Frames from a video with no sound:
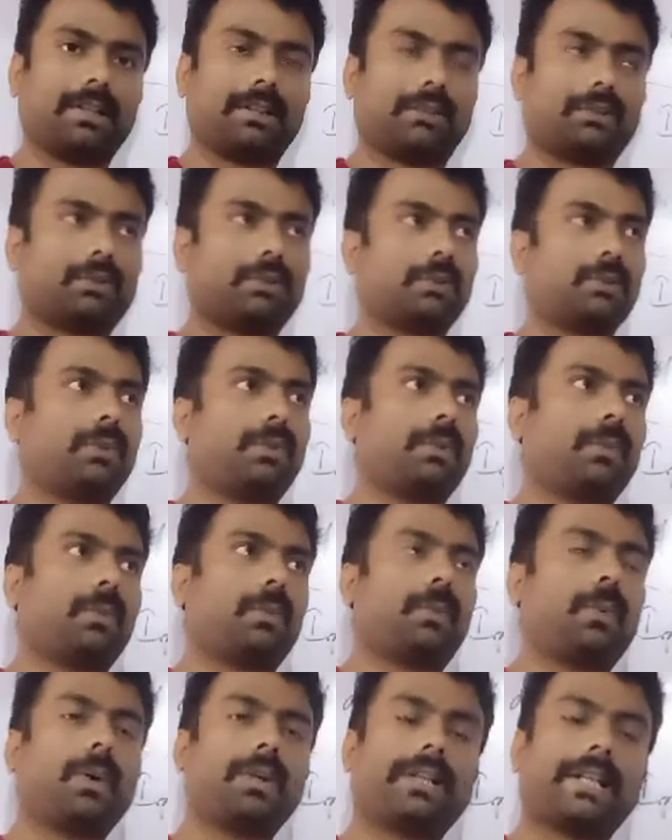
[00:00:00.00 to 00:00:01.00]
So
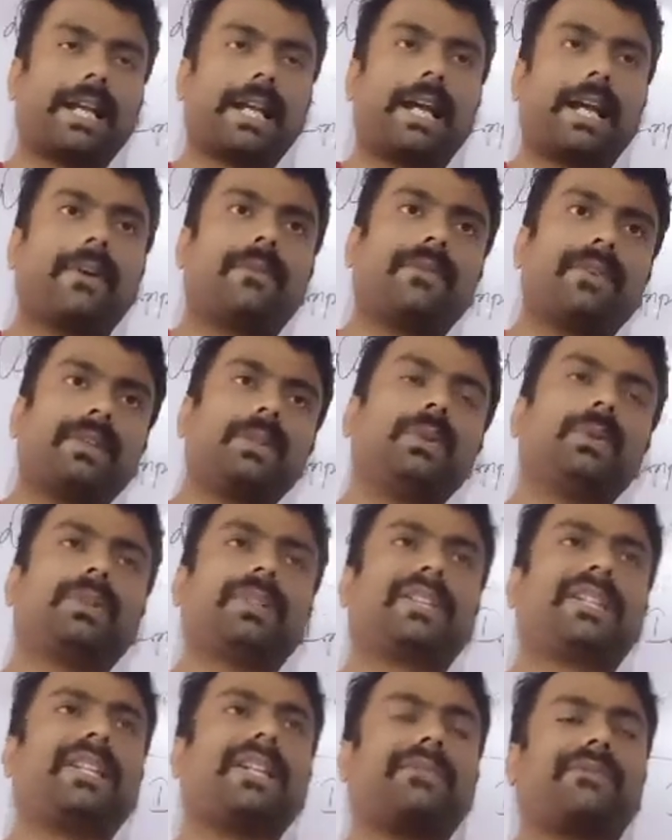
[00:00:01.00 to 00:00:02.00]
whatever
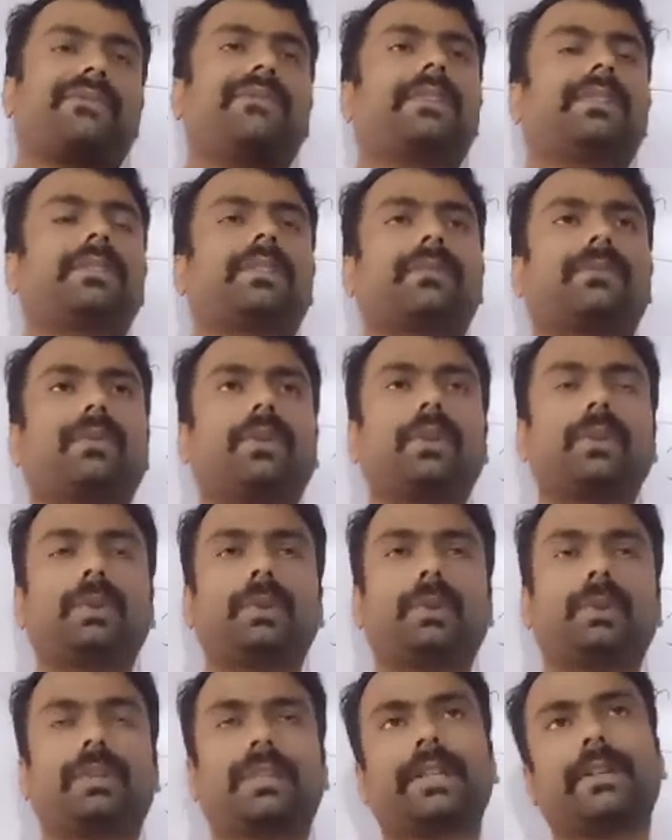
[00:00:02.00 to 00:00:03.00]
you give, first of all
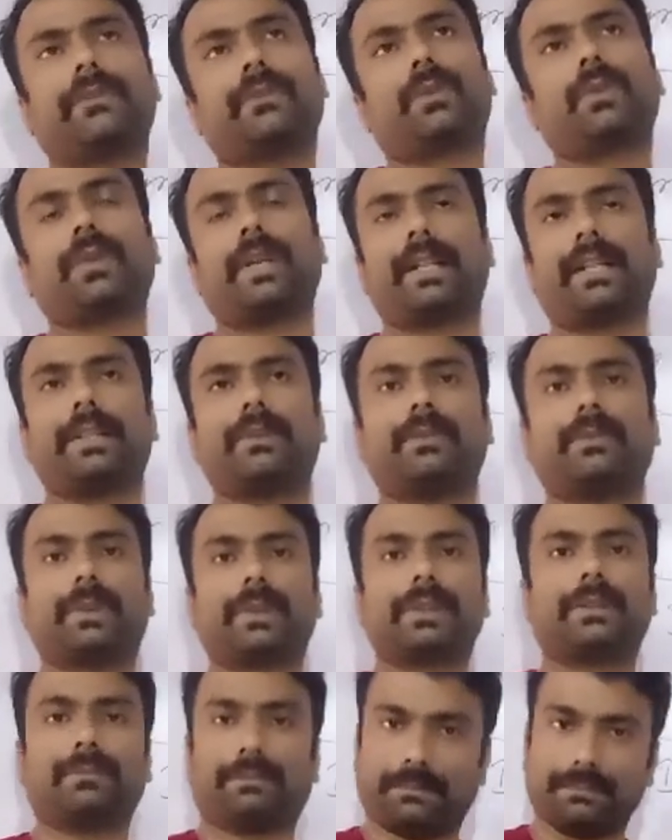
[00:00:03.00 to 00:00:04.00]
you give to
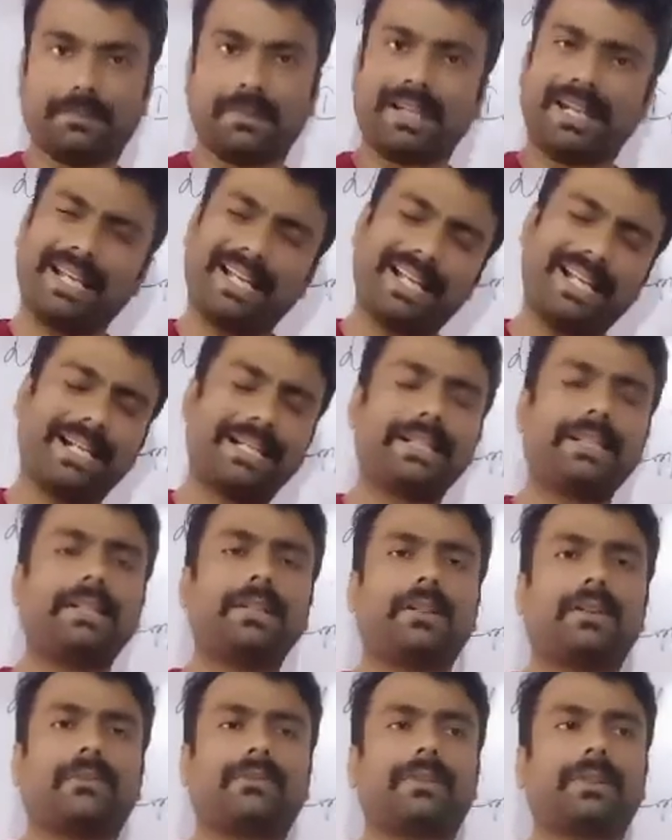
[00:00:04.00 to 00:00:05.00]
anyone, any
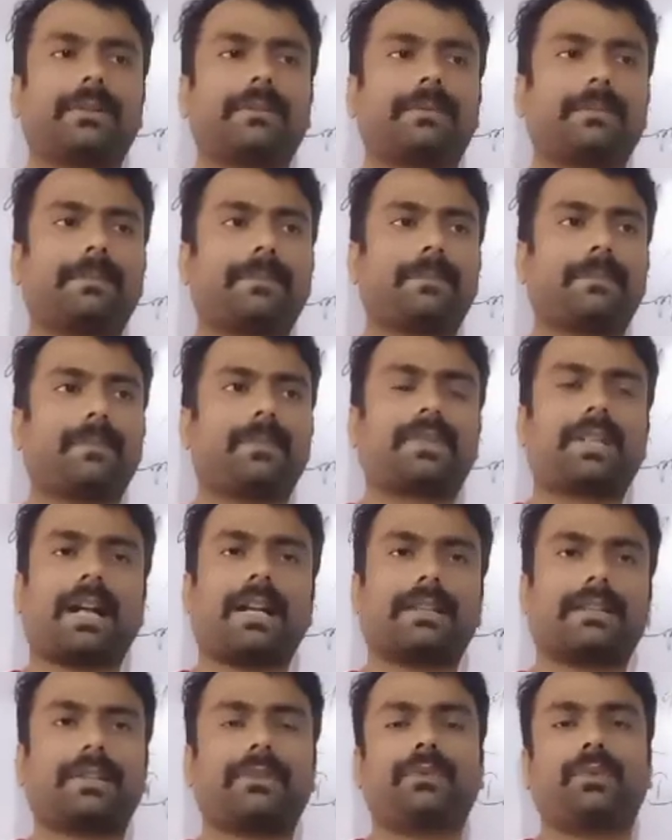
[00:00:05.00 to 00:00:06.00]
of the
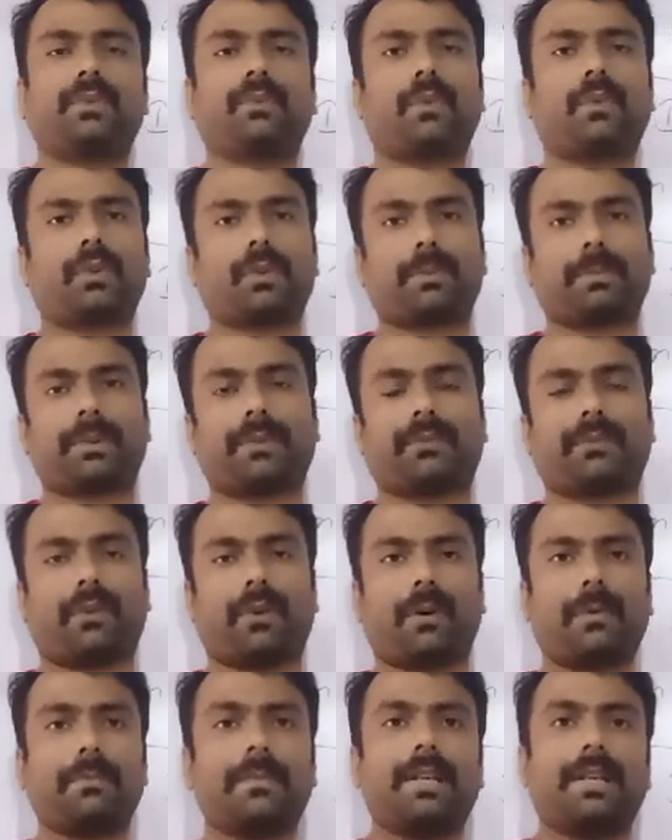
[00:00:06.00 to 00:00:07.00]
task. If you want to
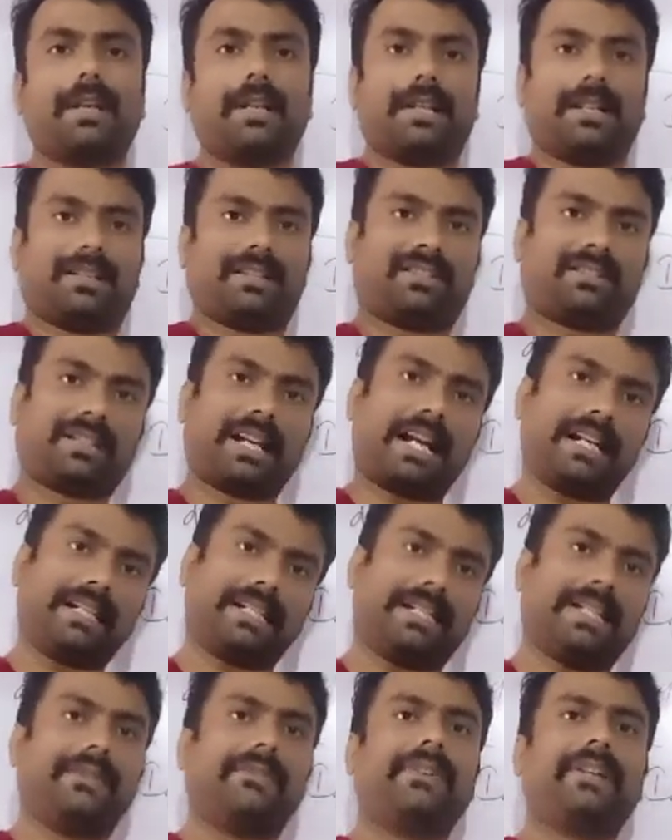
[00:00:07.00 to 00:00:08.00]
perform,
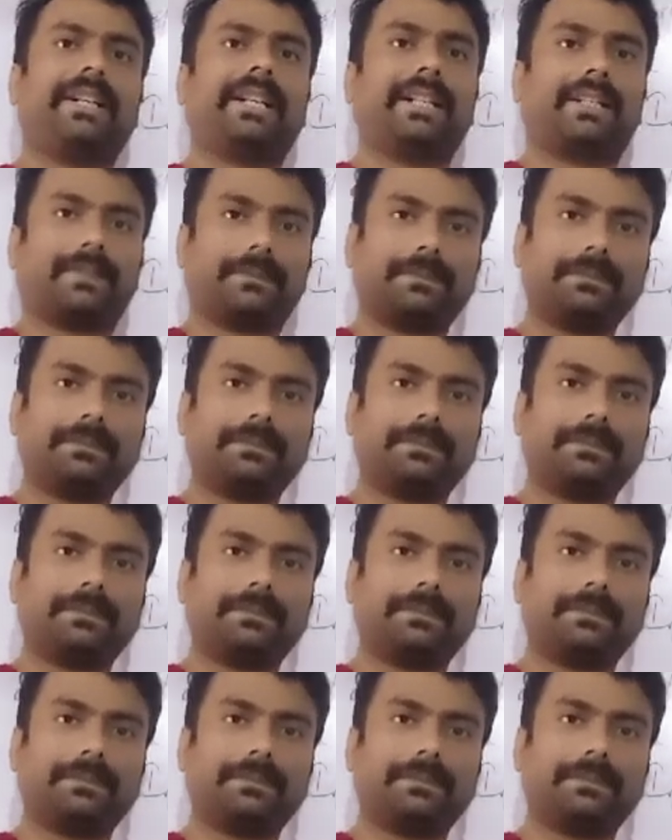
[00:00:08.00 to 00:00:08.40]
start giving it.